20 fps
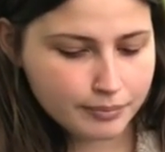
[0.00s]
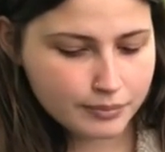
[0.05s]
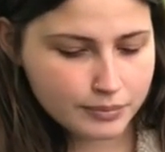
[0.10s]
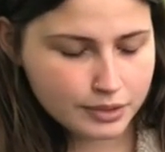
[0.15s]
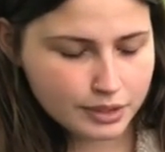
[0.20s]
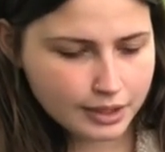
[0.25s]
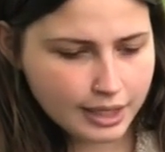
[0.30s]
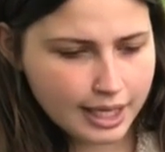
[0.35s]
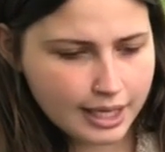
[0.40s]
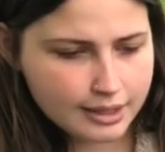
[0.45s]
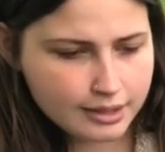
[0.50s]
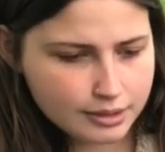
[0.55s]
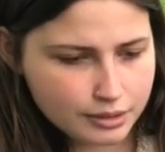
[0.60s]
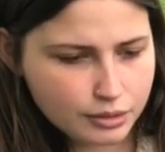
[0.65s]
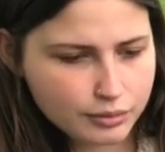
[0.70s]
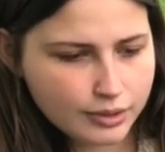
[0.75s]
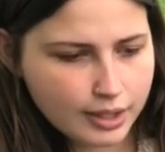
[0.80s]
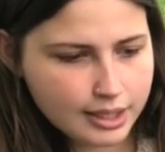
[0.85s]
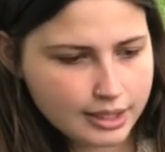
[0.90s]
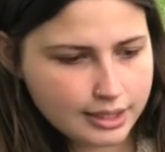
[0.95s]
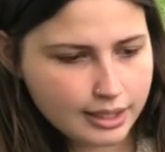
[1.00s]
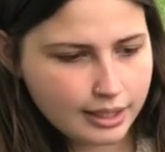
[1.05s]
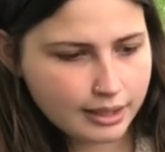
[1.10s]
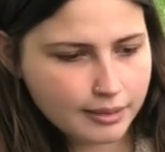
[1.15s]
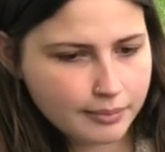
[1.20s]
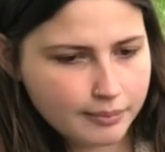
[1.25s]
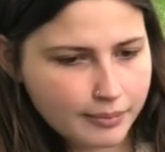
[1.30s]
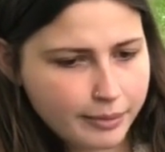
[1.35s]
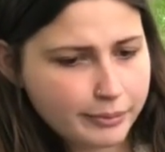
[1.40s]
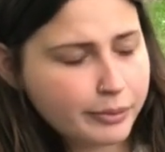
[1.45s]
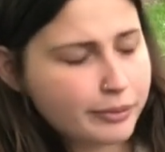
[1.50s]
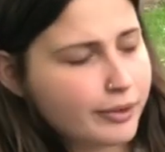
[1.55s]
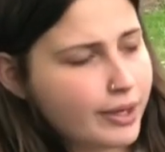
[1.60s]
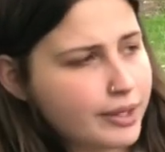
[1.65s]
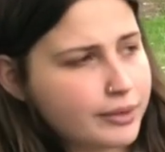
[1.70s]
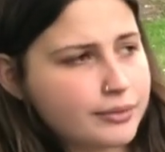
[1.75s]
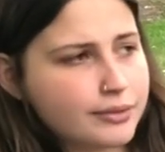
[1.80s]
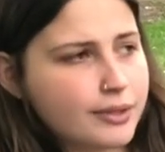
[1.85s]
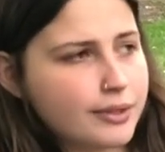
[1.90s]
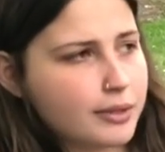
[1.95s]
So yeah, still writing, maybe
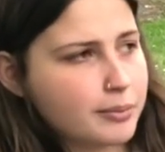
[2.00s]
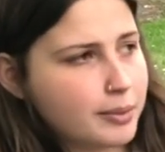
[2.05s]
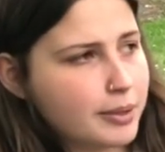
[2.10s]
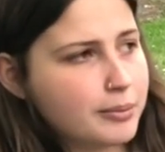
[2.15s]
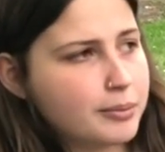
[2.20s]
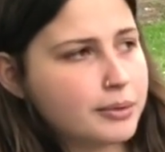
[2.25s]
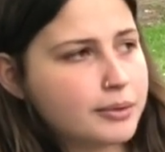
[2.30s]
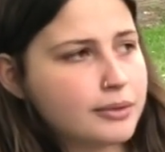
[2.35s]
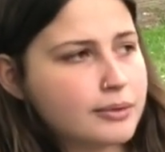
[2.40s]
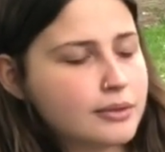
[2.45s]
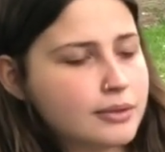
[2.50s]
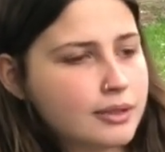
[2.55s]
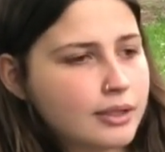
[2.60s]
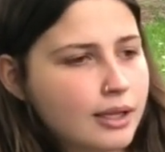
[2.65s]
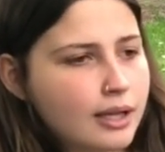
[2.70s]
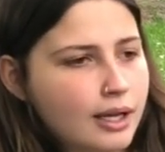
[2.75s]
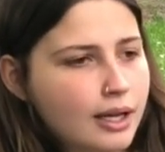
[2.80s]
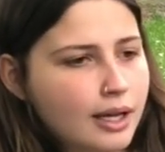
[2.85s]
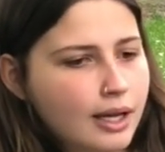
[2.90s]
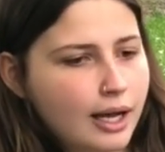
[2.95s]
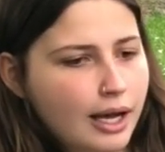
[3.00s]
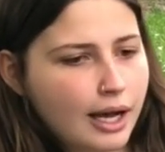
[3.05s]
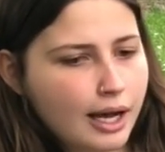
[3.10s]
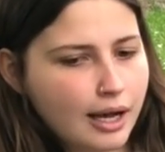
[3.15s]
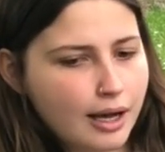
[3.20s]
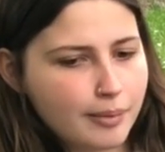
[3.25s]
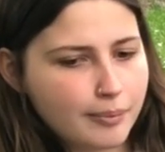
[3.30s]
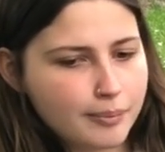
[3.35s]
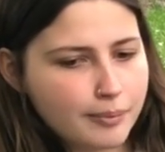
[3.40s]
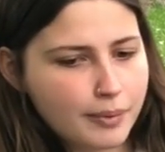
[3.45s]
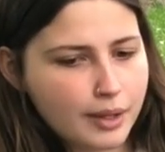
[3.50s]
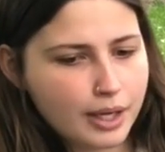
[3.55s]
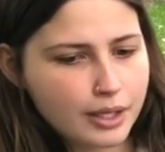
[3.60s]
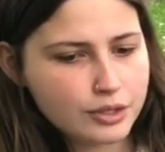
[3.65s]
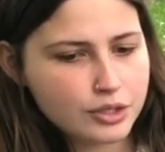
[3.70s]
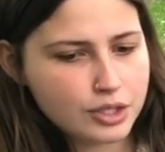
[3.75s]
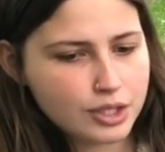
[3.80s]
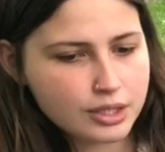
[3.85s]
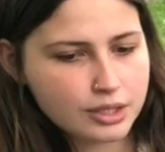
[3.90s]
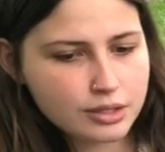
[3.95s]
writing for other people,
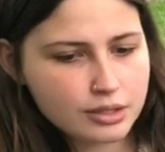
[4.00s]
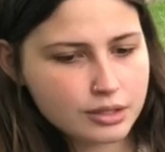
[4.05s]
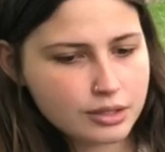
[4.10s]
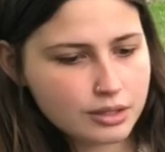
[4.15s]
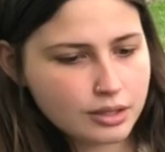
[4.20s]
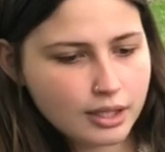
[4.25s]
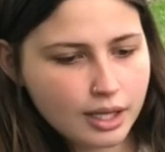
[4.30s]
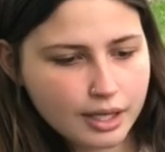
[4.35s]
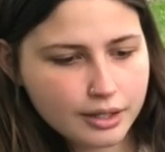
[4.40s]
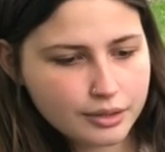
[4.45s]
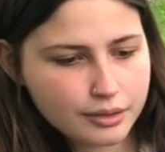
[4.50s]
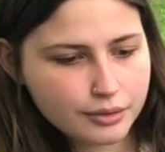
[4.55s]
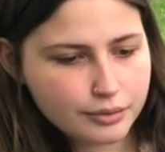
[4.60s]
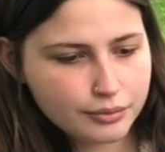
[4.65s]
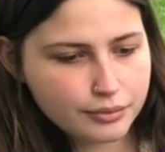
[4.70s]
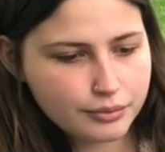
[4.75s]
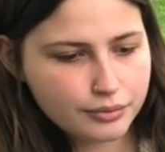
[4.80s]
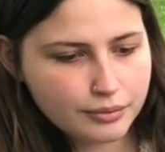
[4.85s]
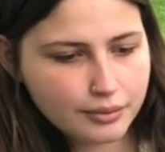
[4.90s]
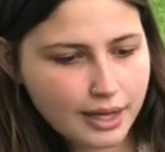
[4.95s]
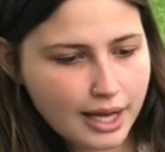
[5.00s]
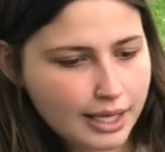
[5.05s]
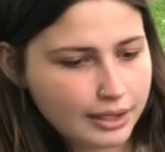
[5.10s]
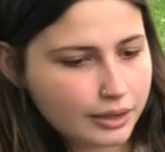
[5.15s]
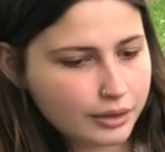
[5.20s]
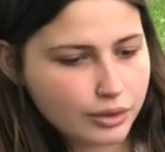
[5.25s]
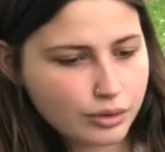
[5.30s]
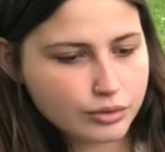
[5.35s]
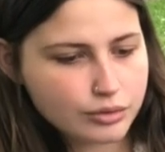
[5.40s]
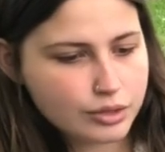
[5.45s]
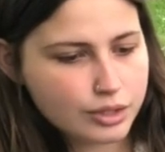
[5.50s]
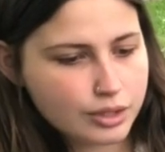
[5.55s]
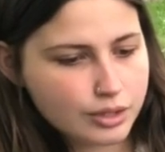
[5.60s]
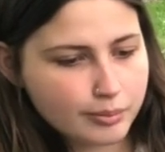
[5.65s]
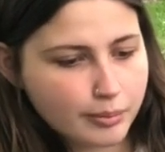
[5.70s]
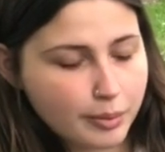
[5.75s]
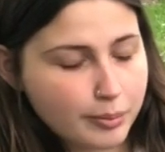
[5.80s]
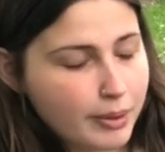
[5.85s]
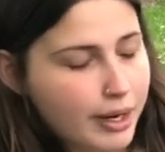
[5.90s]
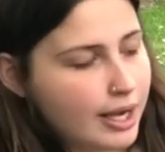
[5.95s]
and just kind of adding on to
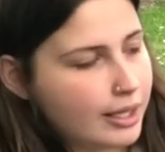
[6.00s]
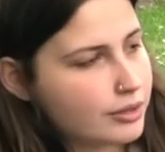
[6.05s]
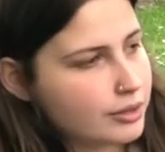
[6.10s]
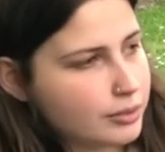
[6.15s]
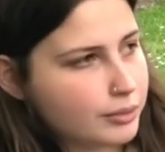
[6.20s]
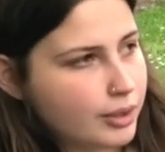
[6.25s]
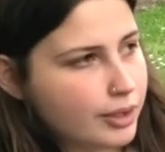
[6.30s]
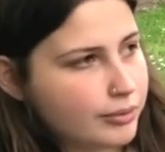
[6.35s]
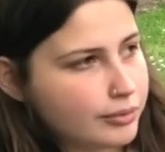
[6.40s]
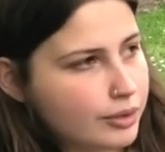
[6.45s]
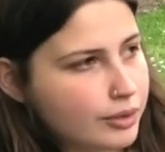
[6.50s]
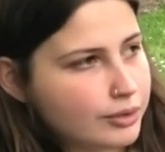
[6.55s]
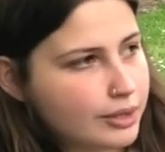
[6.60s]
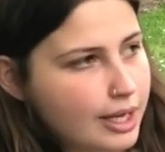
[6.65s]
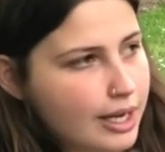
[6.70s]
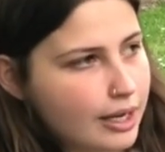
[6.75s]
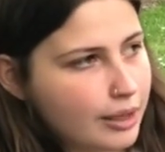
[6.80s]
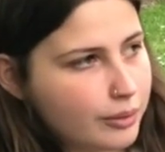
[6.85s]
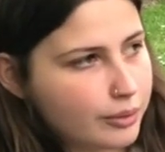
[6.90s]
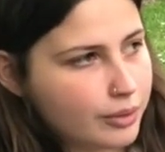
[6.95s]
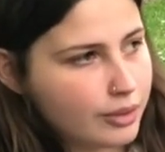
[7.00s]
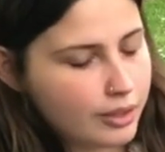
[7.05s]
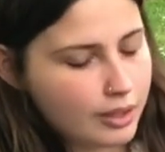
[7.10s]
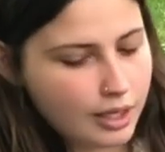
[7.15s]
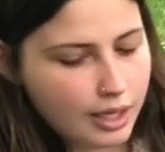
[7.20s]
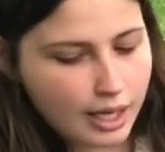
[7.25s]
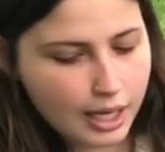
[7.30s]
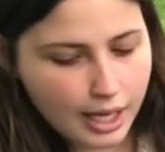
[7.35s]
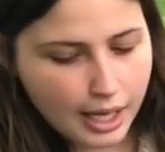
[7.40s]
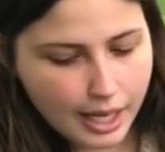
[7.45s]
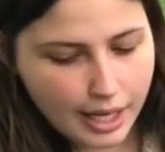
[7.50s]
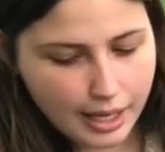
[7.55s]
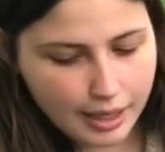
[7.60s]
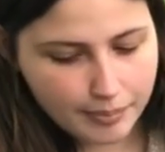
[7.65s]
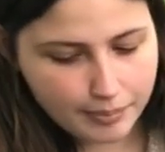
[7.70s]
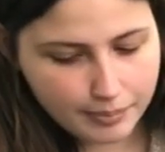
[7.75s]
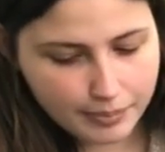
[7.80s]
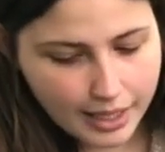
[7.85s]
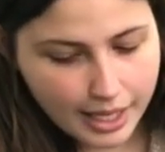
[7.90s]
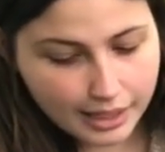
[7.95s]
my brand and what I've got now,
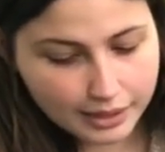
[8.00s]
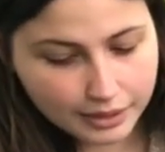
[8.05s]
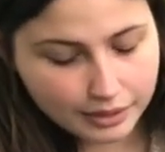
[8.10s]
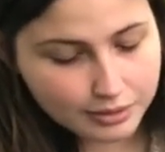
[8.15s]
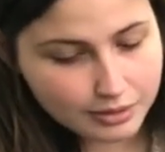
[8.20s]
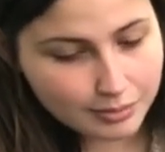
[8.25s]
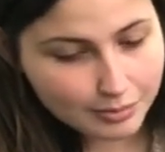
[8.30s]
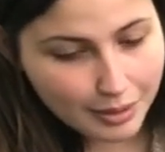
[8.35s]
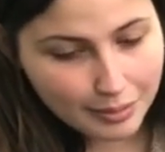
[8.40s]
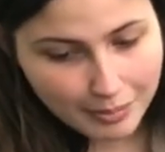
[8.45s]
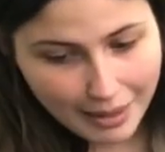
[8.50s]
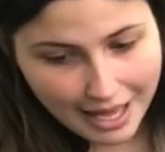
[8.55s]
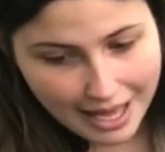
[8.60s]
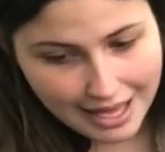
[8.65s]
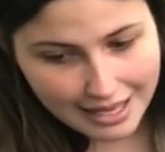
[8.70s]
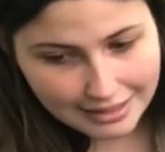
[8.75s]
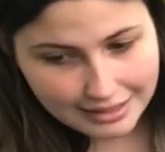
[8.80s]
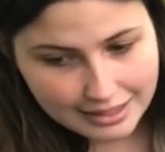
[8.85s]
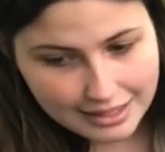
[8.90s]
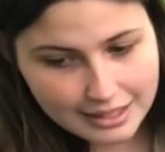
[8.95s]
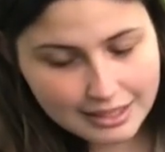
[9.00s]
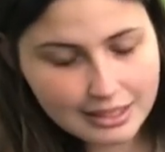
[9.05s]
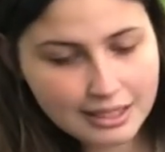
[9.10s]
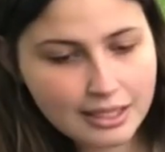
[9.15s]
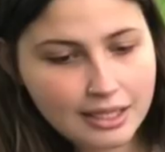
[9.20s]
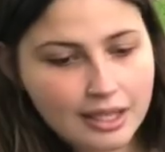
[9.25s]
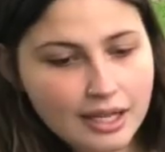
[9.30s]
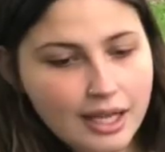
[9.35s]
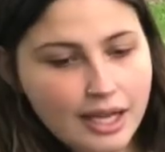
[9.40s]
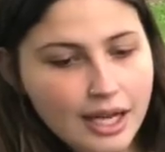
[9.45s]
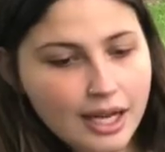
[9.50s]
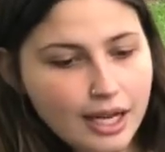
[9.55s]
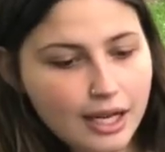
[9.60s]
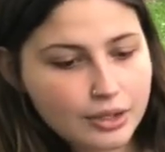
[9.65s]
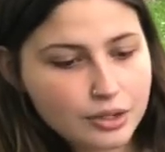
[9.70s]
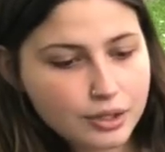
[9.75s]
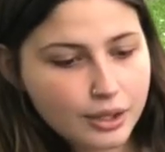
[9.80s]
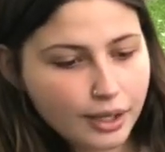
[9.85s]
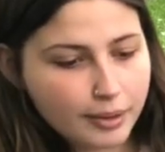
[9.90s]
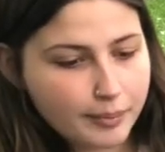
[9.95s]
adding on to my band,
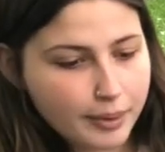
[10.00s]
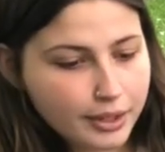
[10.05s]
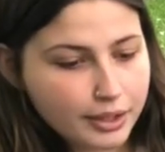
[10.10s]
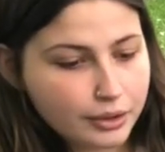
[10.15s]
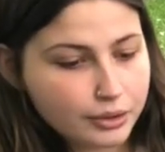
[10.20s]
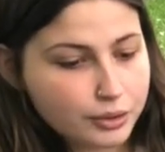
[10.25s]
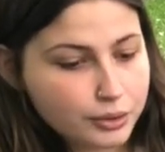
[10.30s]
trying to make a